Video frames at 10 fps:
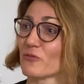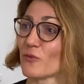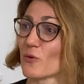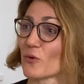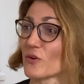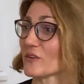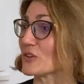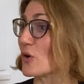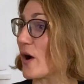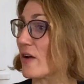for
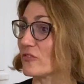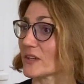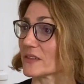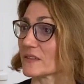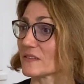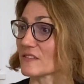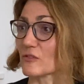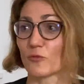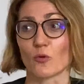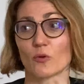
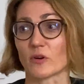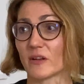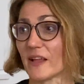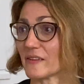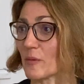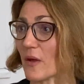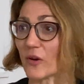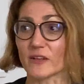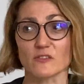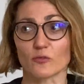Africans, for Latin
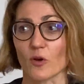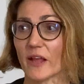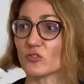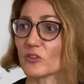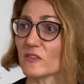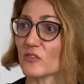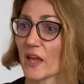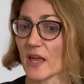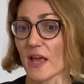Americans, for Asians.